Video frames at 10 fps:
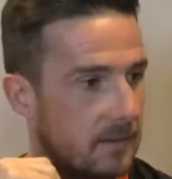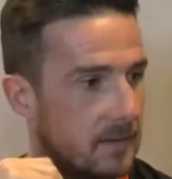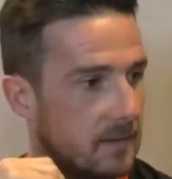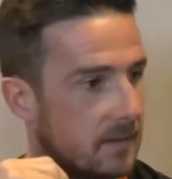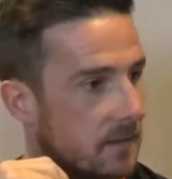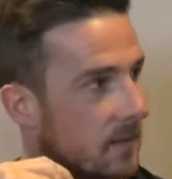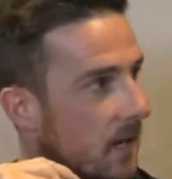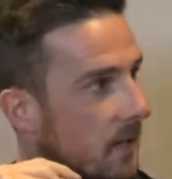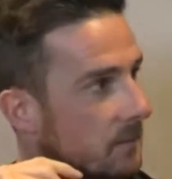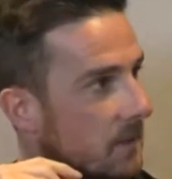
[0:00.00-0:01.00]
that things aren't
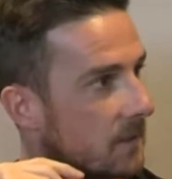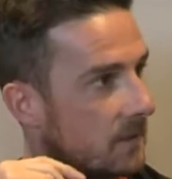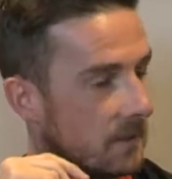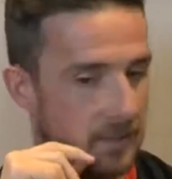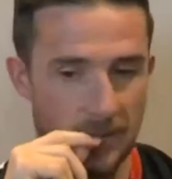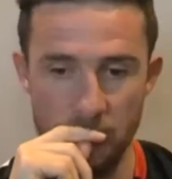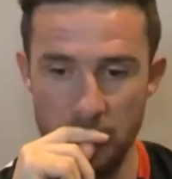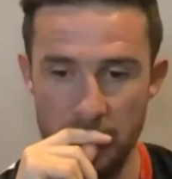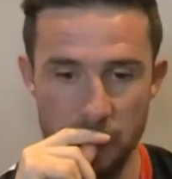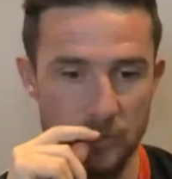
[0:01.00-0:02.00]
happening in the right
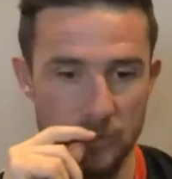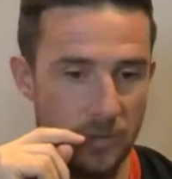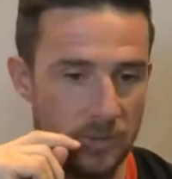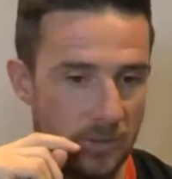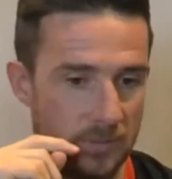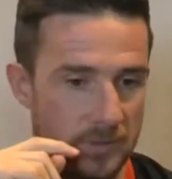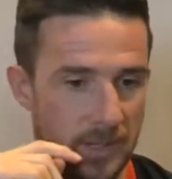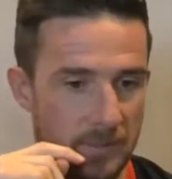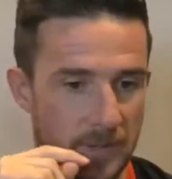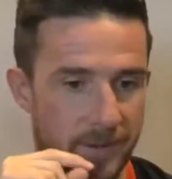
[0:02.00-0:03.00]
way, so now it's up to
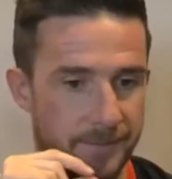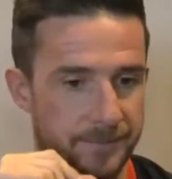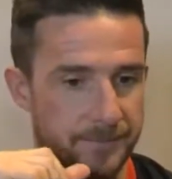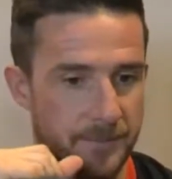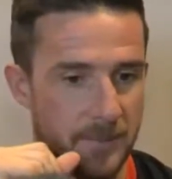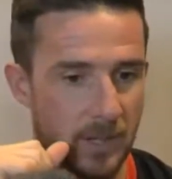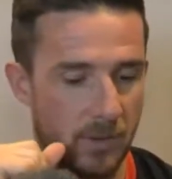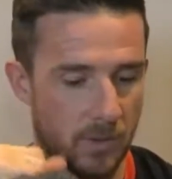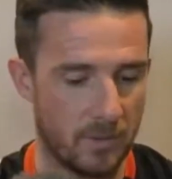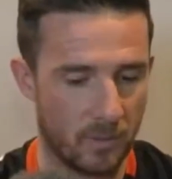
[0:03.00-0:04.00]
them to
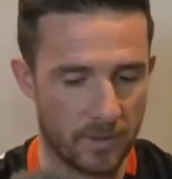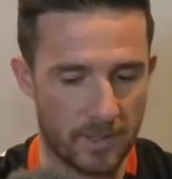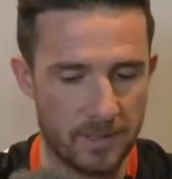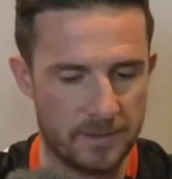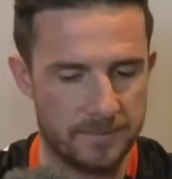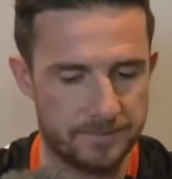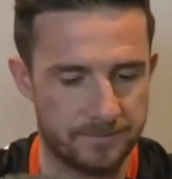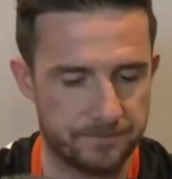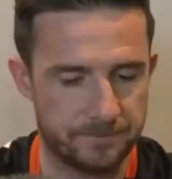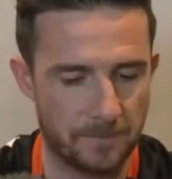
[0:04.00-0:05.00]
go out tomorrow night
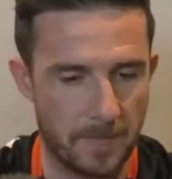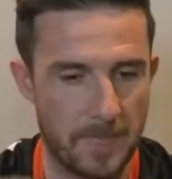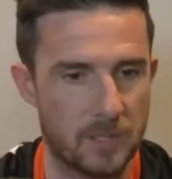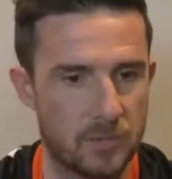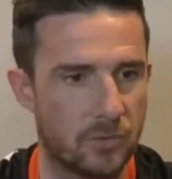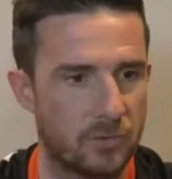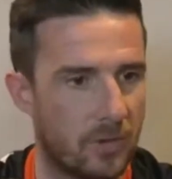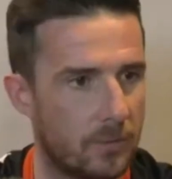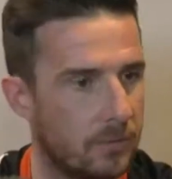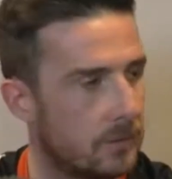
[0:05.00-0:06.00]
and sort
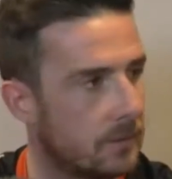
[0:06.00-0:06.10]
it out.